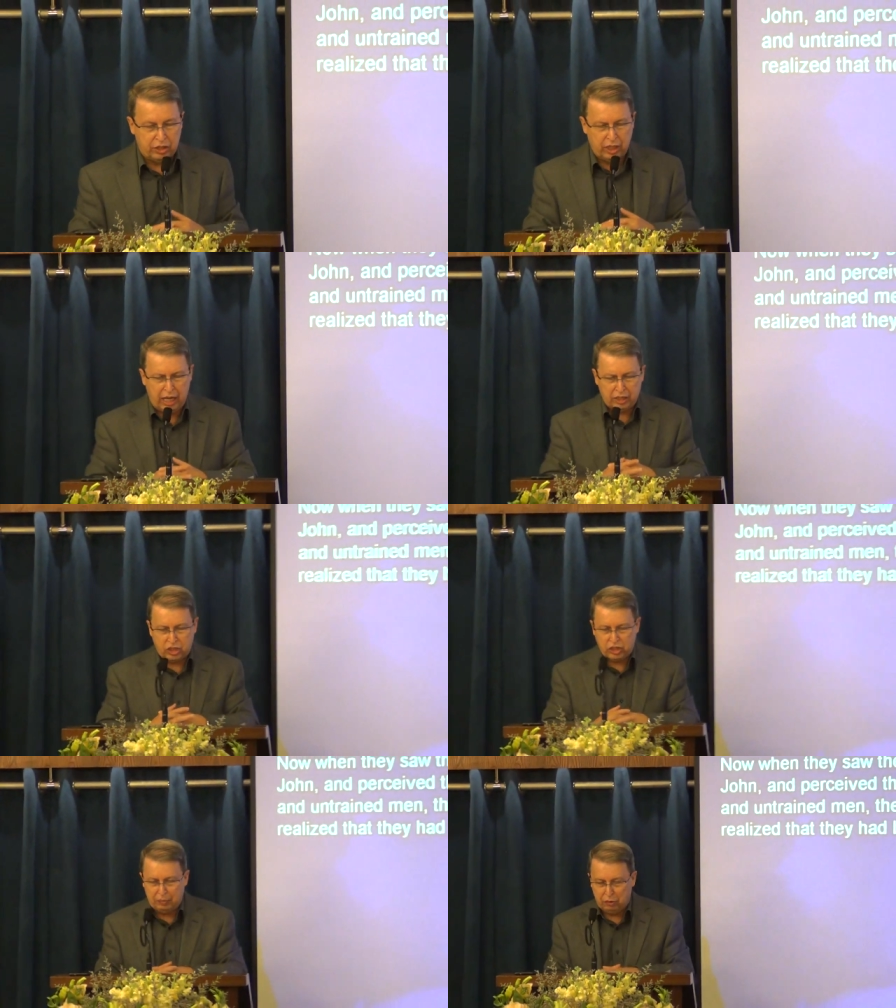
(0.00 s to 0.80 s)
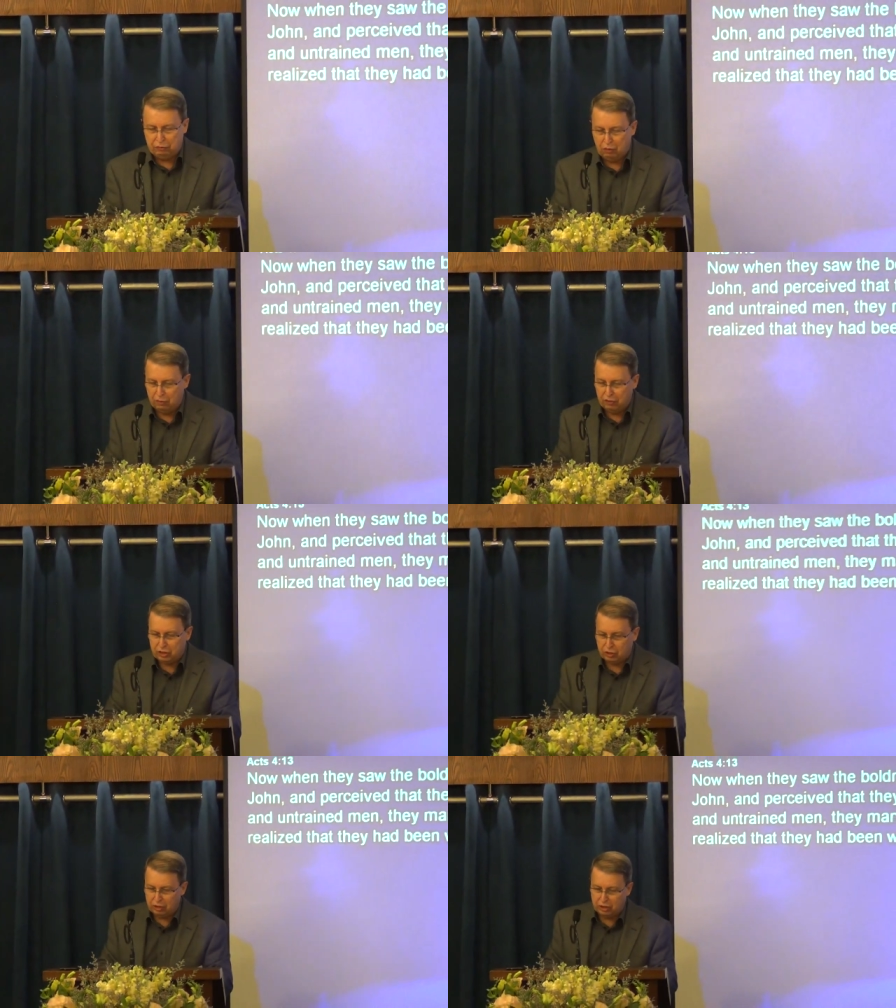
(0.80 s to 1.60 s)
Acts chapter 4
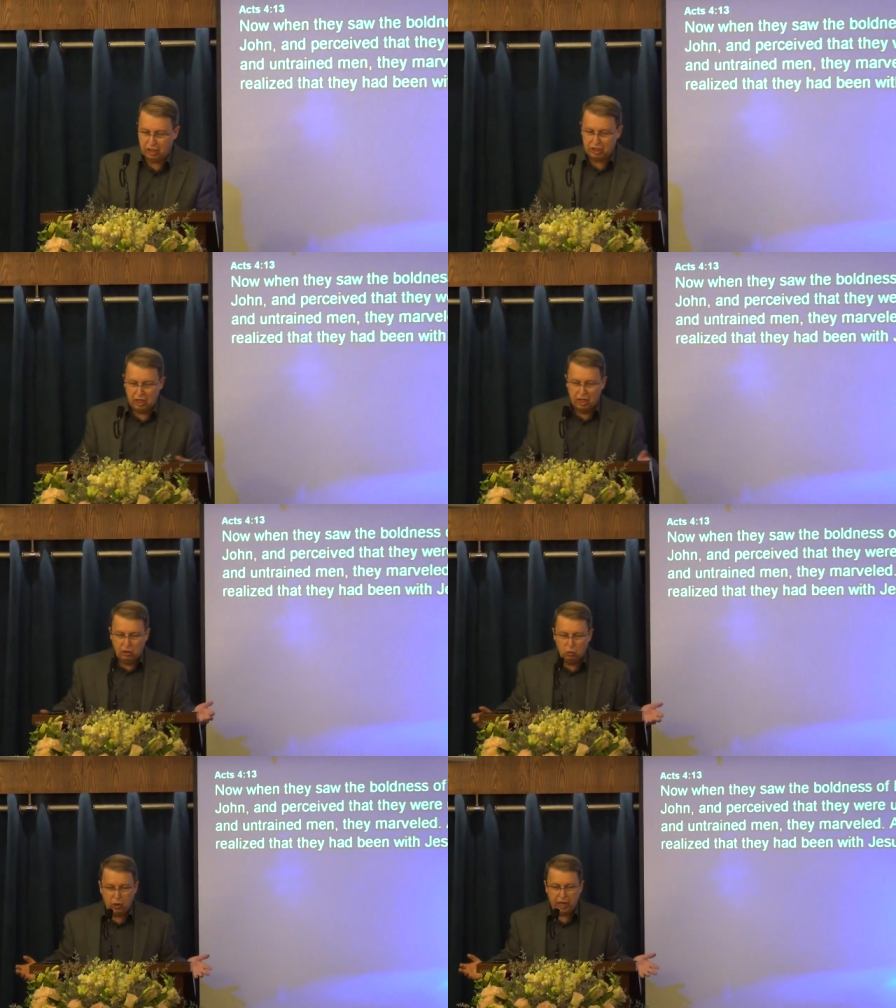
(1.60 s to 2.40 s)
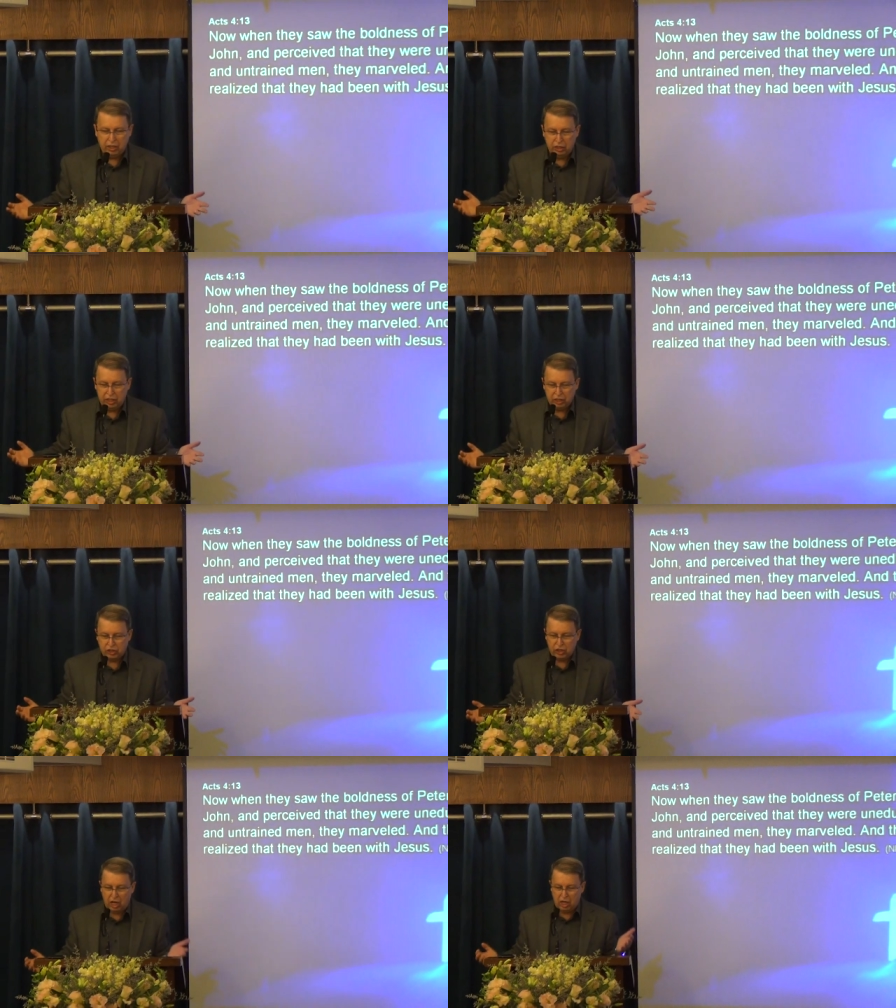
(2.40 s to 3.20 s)
verse 13. When they
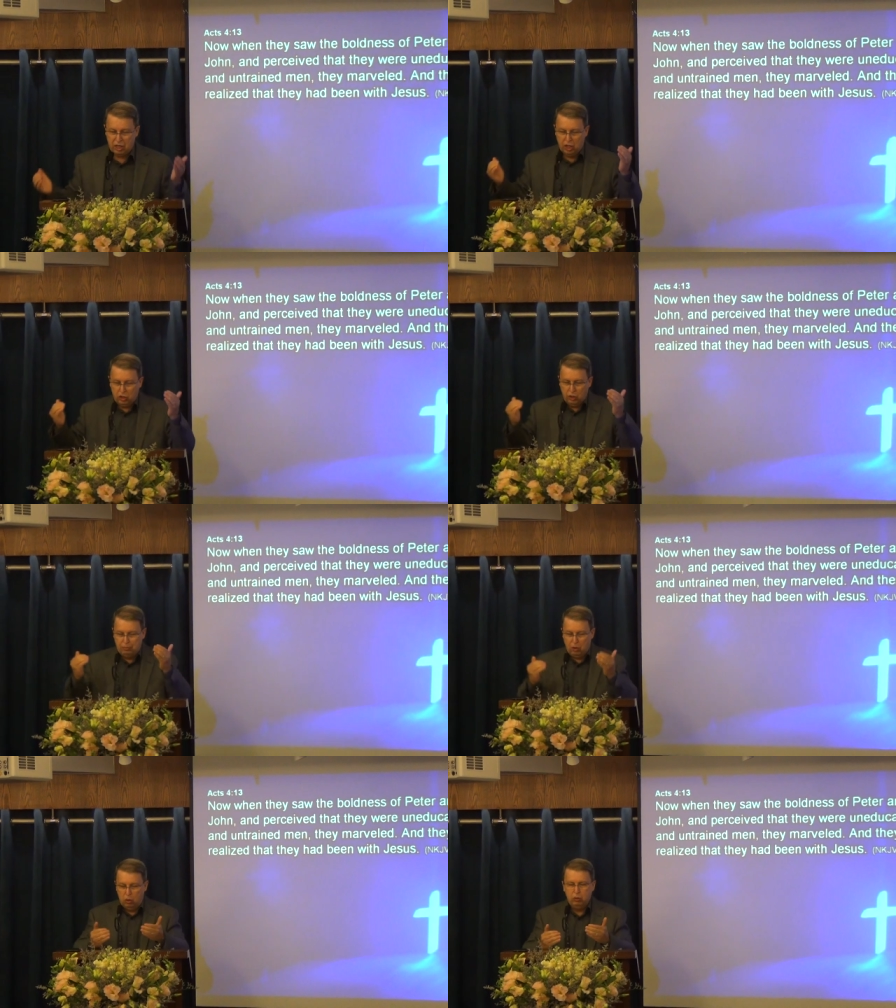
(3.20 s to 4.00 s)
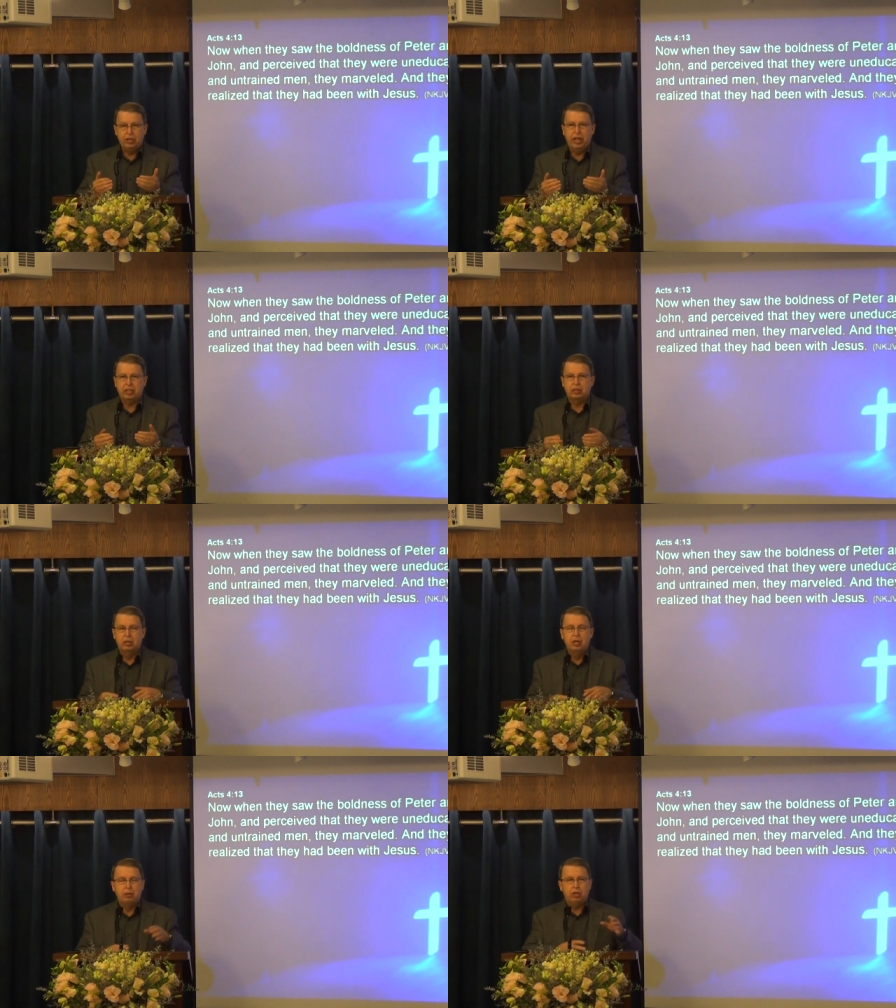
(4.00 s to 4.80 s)
saw the boldness,
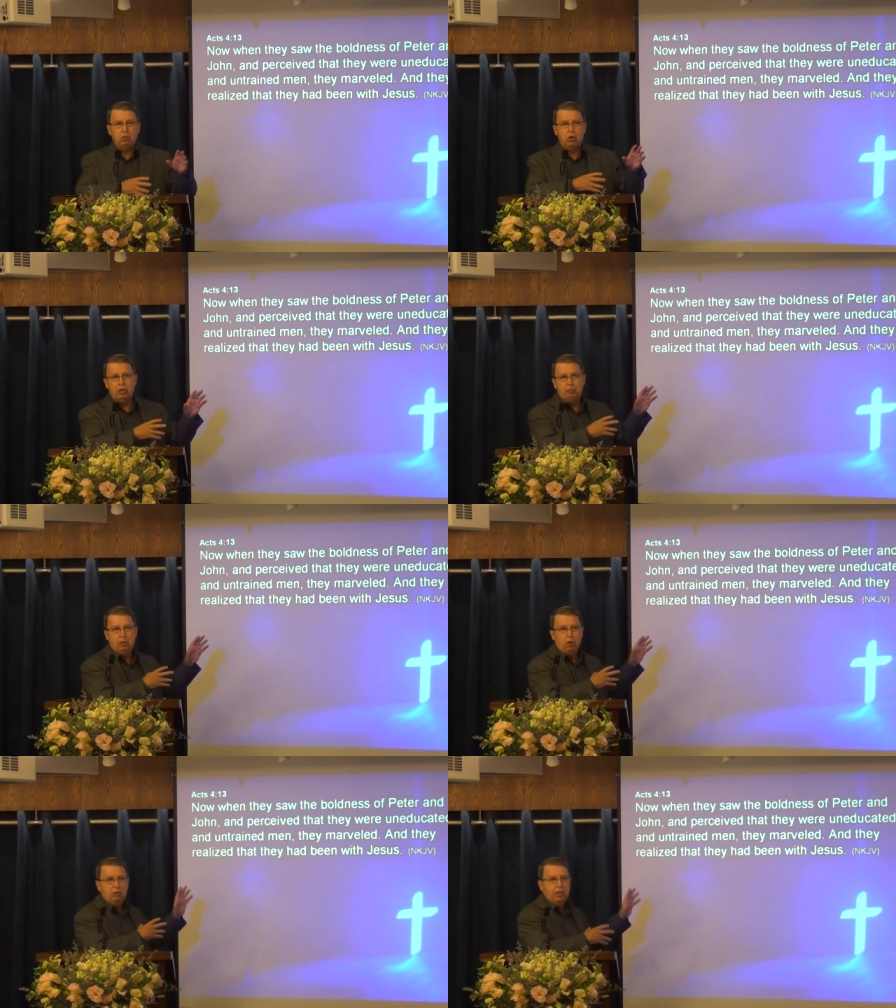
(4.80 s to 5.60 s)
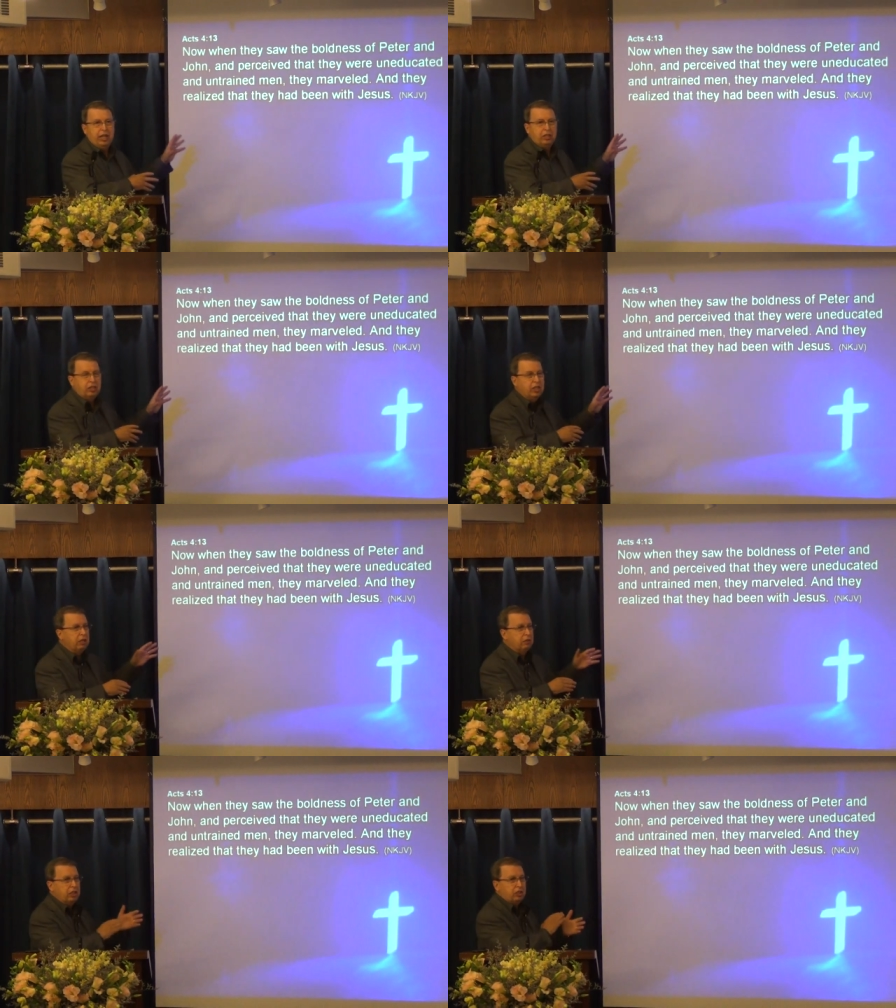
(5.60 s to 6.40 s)
but the word boldness
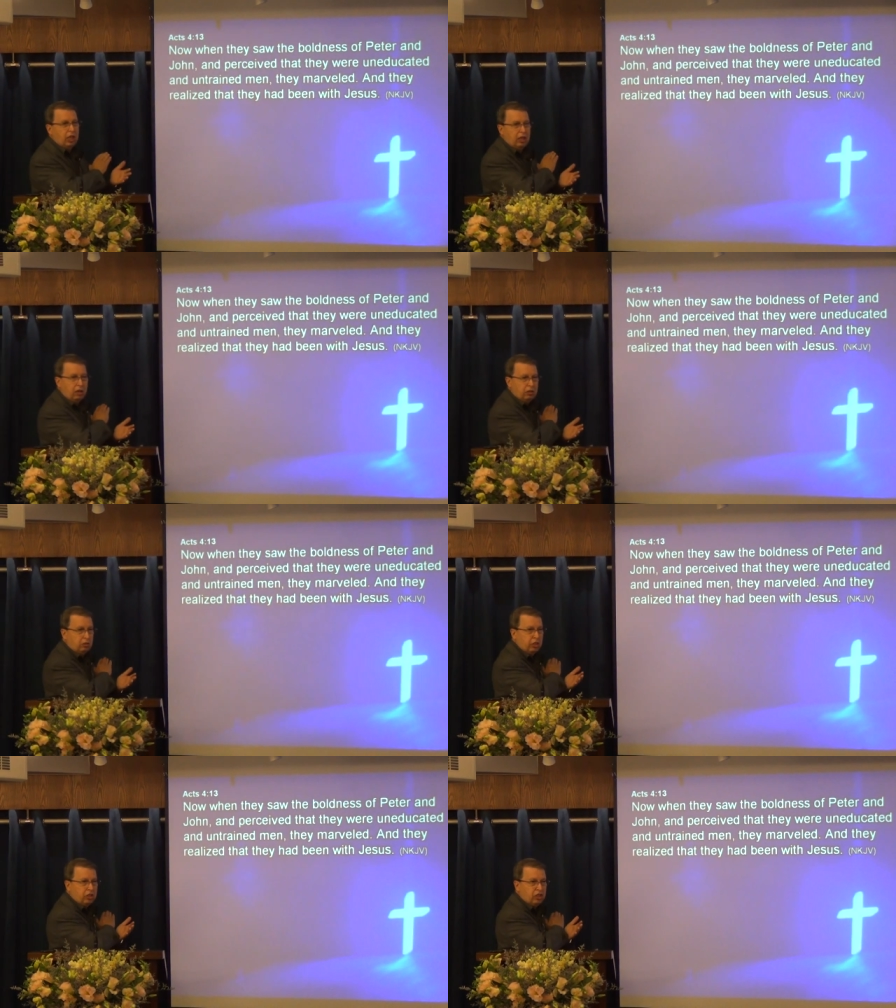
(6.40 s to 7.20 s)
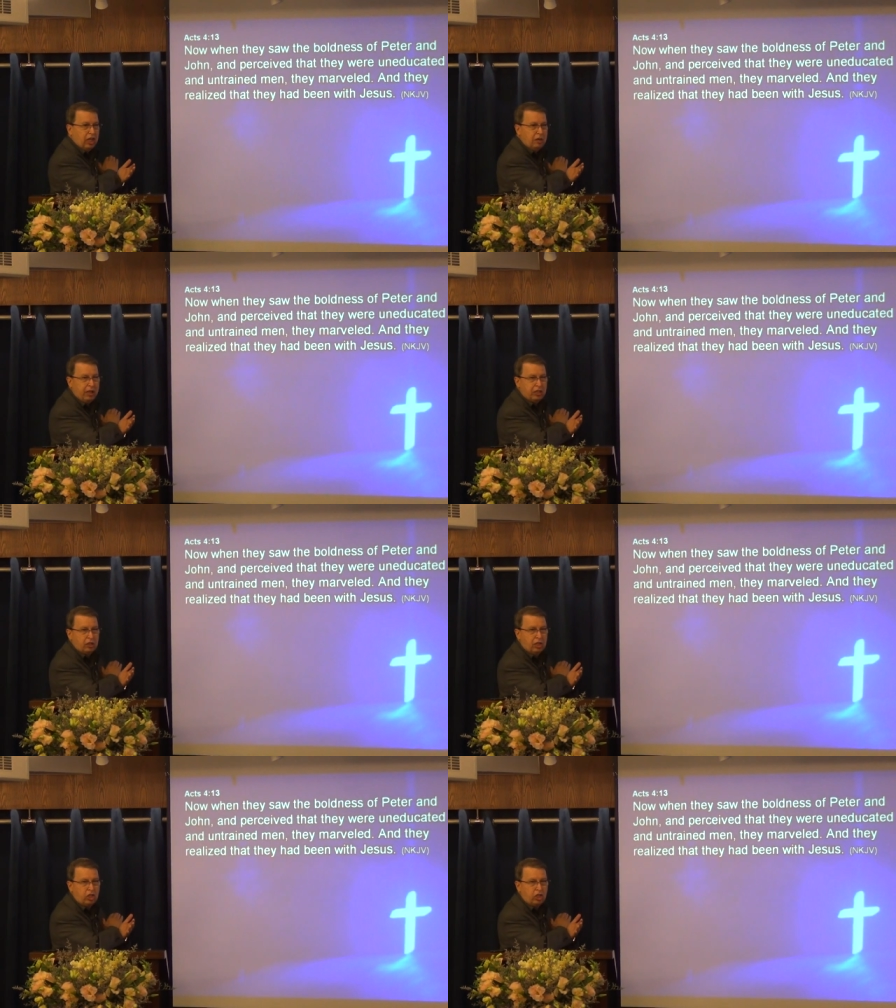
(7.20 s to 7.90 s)
here is also the same as